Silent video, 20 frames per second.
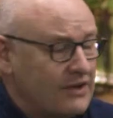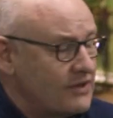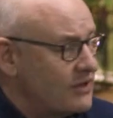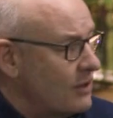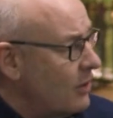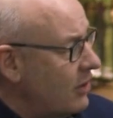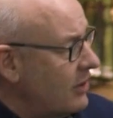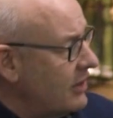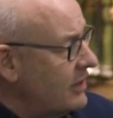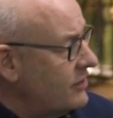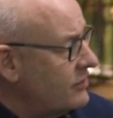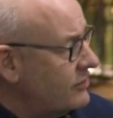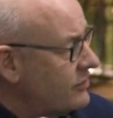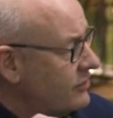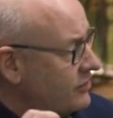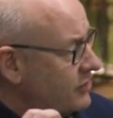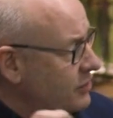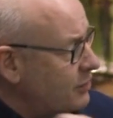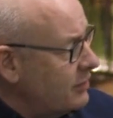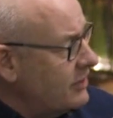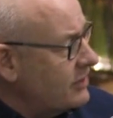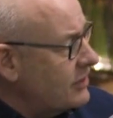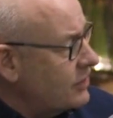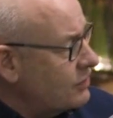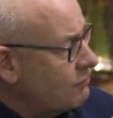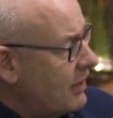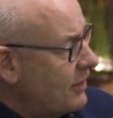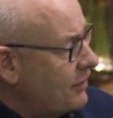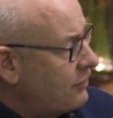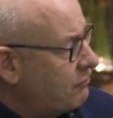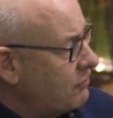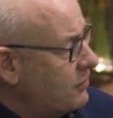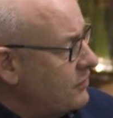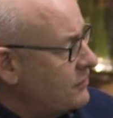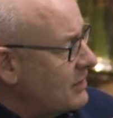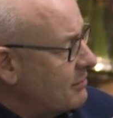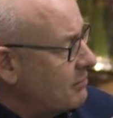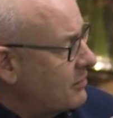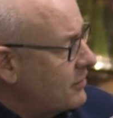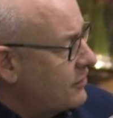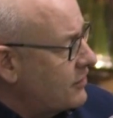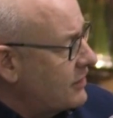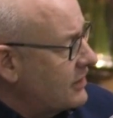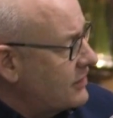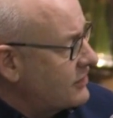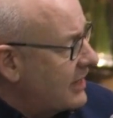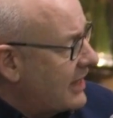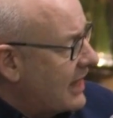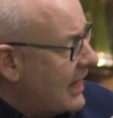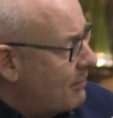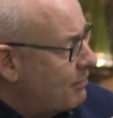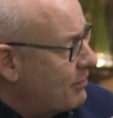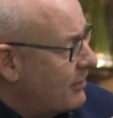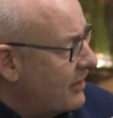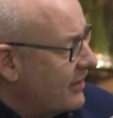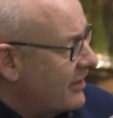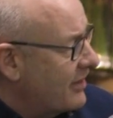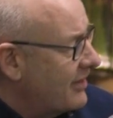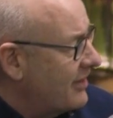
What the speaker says: So, Ollie, do you want to just run through some of the things that are happening?